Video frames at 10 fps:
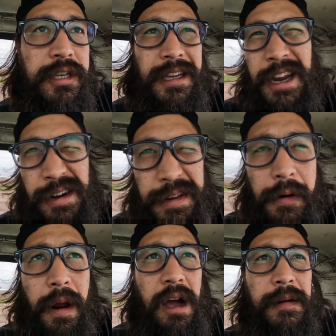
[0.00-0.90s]
The gears
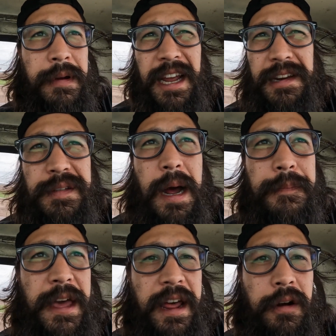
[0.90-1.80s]
are wrong, but I can
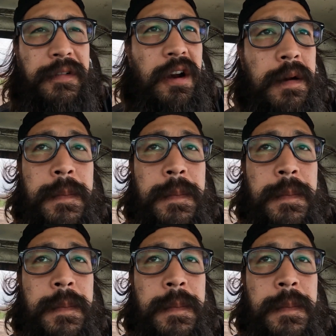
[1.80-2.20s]
swap that over.